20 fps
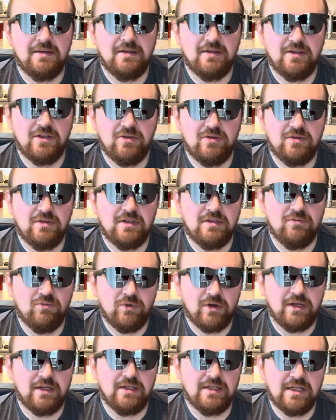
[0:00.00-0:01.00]
you
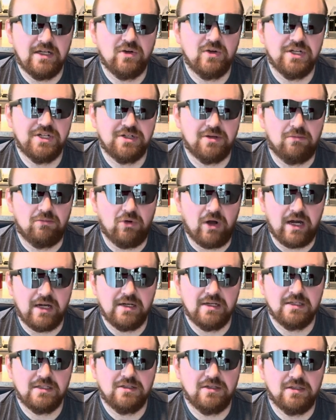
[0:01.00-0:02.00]
want to decrease your
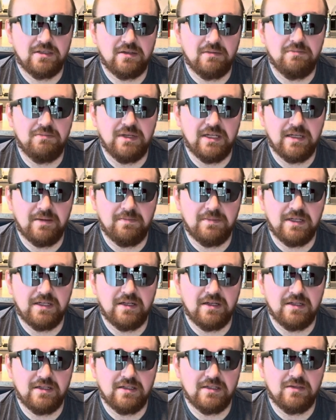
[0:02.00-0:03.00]
brightness just a bit
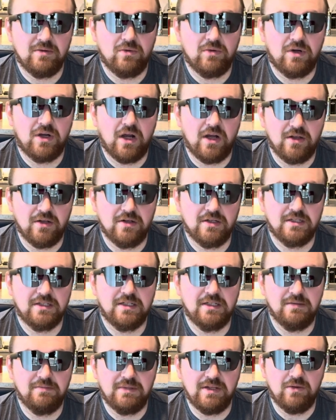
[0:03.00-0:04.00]
because colors
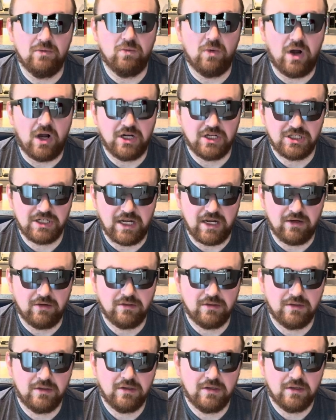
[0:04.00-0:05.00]
can be washed
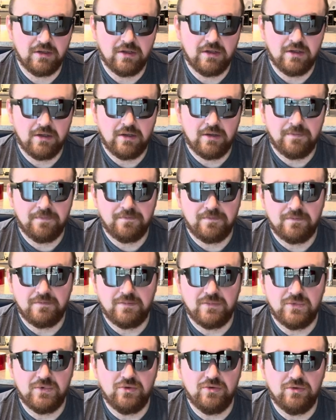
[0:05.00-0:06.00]
out
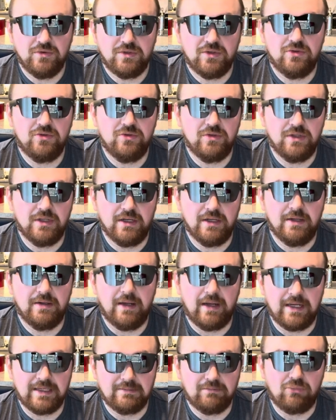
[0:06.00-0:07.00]
due to the,
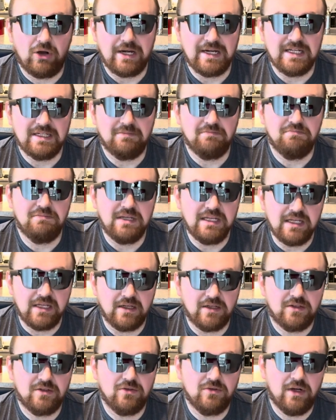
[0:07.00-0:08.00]
I guess, brightness
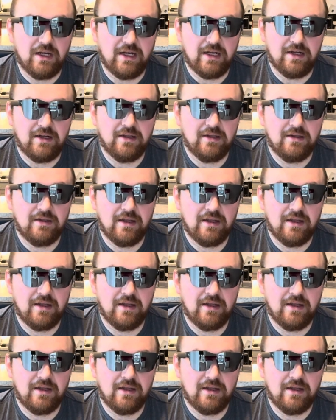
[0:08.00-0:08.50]
being too high.